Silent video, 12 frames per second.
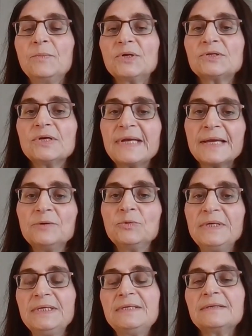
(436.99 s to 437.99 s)
But again,
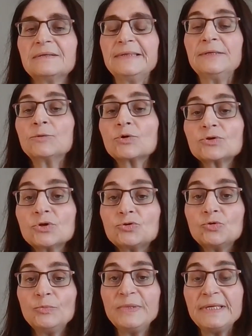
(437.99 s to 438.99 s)
we need, in order
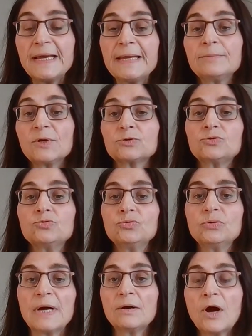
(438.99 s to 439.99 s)
to be able to